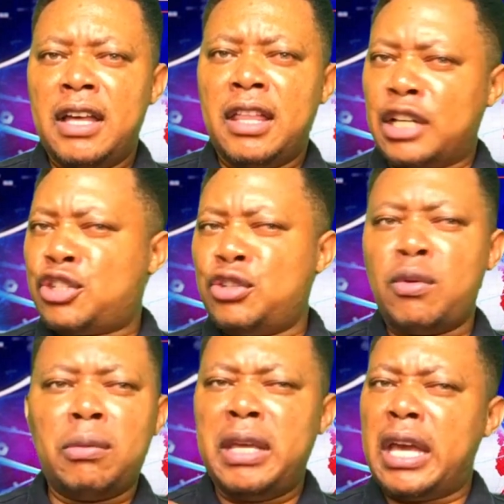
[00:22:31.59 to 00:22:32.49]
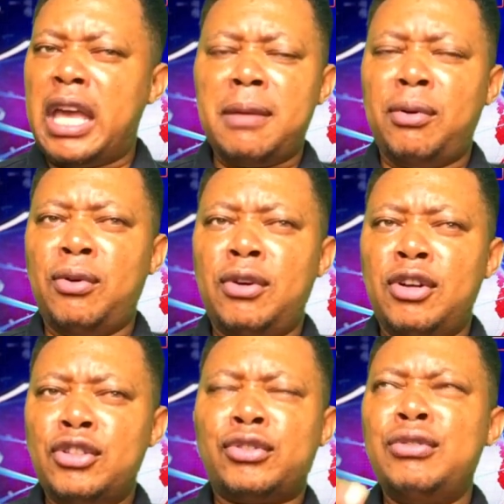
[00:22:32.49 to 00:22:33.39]
that you will be able
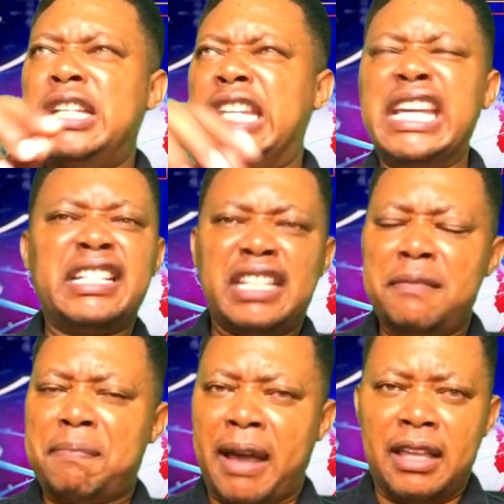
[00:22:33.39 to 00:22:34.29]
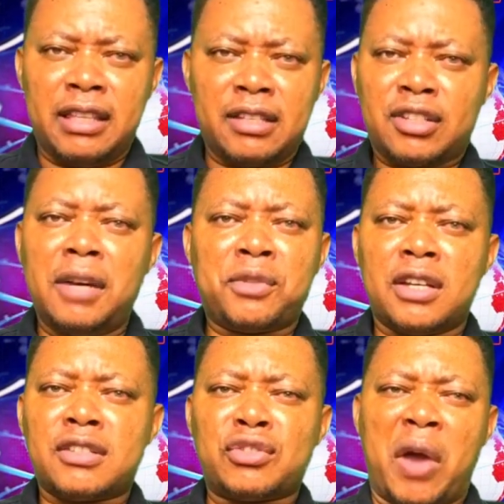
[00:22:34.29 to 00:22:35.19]
to dig deeper in the
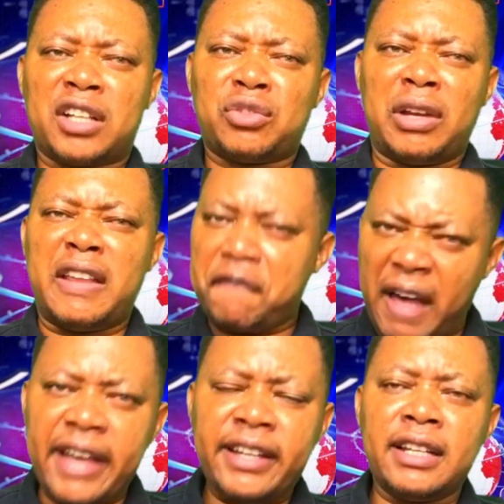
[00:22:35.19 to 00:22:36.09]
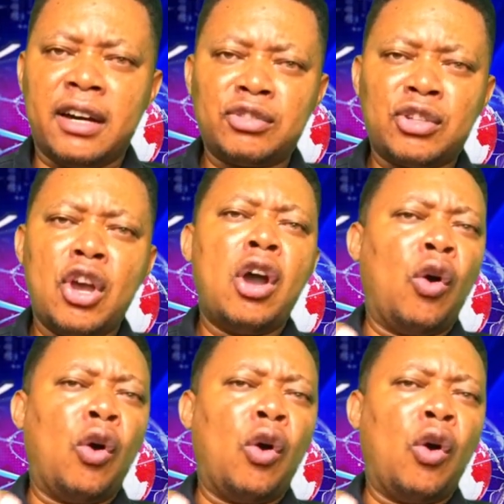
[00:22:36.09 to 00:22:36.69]
scriptures to actually find out